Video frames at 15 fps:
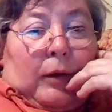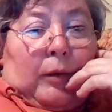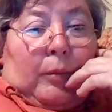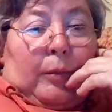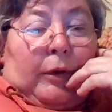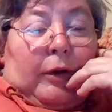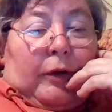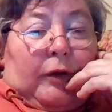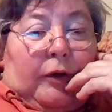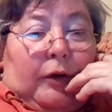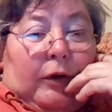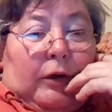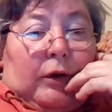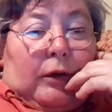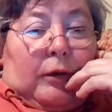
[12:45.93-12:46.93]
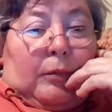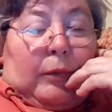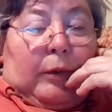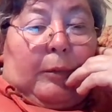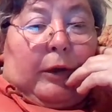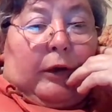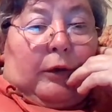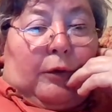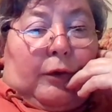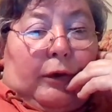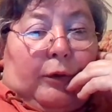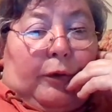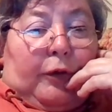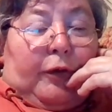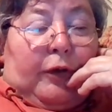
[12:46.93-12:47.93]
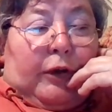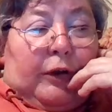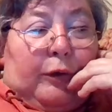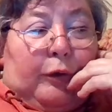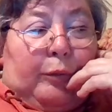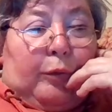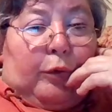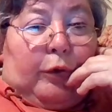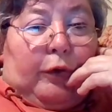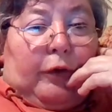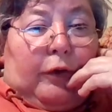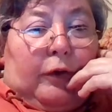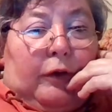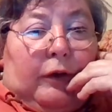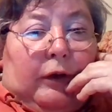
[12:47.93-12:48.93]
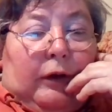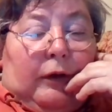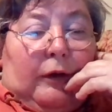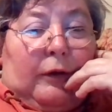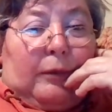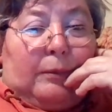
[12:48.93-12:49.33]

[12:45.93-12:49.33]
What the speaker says: But my medical records say she was born on the 13th.